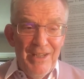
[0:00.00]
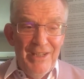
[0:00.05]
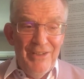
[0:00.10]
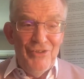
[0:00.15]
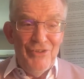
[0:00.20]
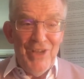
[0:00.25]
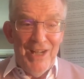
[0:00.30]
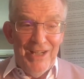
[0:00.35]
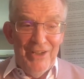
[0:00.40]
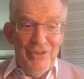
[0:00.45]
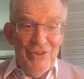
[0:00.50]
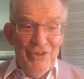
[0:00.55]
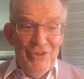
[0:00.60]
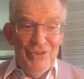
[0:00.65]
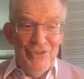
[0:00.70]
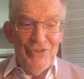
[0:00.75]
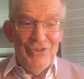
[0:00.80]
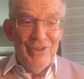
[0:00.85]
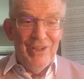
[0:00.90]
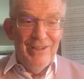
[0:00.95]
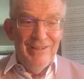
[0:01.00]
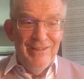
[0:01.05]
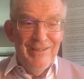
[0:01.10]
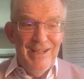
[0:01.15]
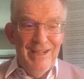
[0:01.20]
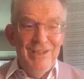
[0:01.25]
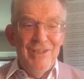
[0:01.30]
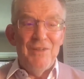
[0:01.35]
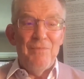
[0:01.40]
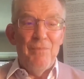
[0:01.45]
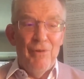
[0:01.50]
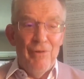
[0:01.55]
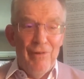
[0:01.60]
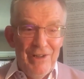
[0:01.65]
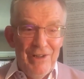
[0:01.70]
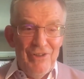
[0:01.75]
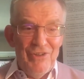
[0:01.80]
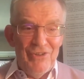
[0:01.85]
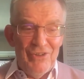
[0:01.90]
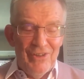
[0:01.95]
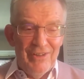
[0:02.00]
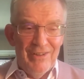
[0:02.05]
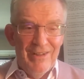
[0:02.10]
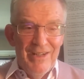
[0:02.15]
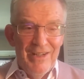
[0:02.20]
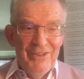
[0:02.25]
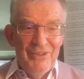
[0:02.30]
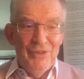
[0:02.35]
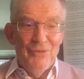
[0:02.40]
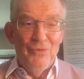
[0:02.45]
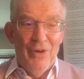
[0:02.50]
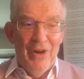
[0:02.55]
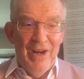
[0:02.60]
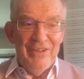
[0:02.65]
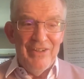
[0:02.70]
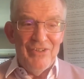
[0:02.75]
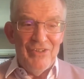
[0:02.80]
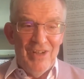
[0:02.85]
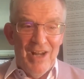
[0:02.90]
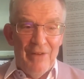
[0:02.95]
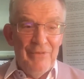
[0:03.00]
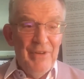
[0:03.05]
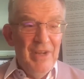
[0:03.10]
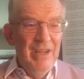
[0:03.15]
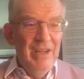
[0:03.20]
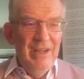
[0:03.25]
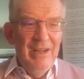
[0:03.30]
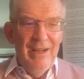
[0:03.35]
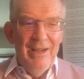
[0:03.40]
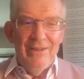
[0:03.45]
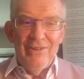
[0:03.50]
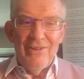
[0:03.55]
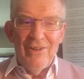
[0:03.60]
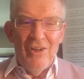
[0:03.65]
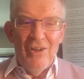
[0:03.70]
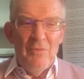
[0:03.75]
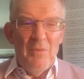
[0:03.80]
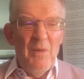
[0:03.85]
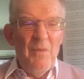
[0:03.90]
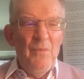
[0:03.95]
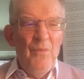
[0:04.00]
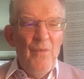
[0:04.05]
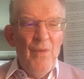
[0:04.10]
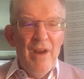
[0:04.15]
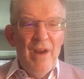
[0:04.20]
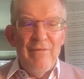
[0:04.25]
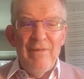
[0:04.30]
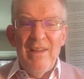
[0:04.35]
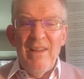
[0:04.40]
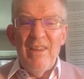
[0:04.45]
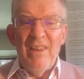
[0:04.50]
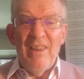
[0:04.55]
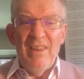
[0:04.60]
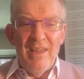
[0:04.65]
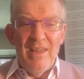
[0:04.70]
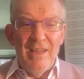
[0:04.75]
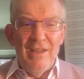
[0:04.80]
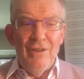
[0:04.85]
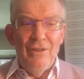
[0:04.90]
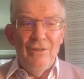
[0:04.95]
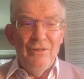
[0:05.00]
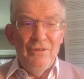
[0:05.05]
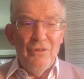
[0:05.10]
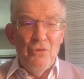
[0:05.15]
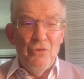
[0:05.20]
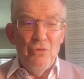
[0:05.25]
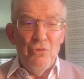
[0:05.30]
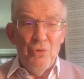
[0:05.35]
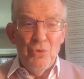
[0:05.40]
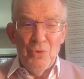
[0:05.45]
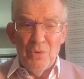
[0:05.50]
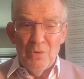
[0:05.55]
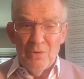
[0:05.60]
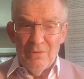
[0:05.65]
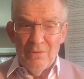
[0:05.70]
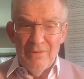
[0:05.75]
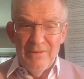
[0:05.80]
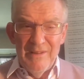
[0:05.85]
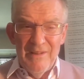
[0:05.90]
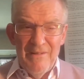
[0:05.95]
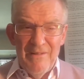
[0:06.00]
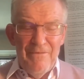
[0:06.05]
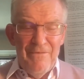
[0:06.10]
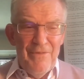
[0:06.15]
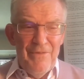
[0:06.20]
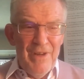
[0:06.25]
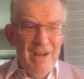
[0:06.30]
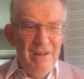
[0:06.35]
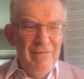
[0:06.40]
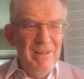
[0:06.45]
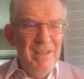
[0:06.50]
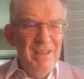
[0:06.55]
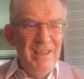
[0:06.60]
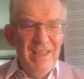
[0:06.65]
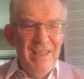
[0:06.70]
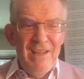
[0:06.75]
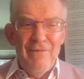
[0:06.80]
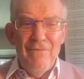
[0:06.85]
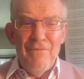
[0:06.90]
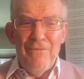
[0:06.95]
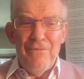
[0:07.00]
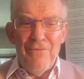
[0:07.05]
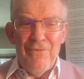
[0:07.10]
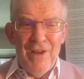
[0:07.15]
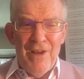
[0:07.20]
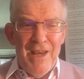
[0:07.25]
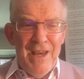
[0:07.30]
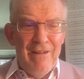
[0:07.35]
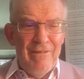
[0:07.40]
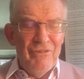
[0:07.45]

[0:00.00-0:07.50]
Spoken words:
intelligence and inspiration to write stuff, it's going to be very thin gruel, very thin fare.